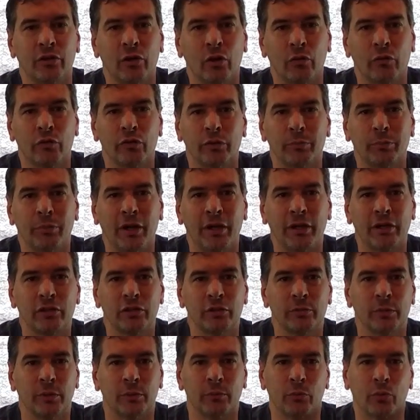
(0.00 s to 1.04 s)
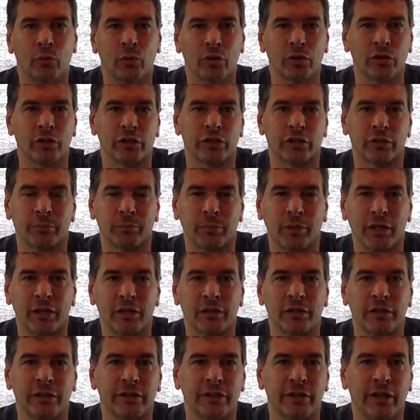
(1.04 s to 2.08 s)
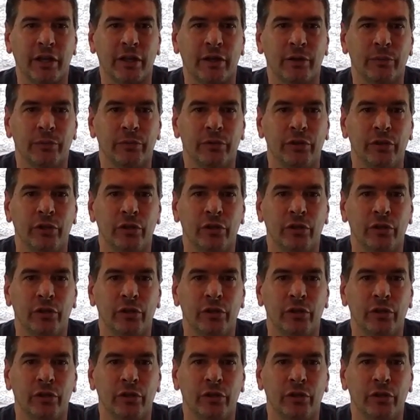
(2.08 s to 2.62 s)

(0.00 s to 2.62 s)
over the bike a little bit more and let the bike lay down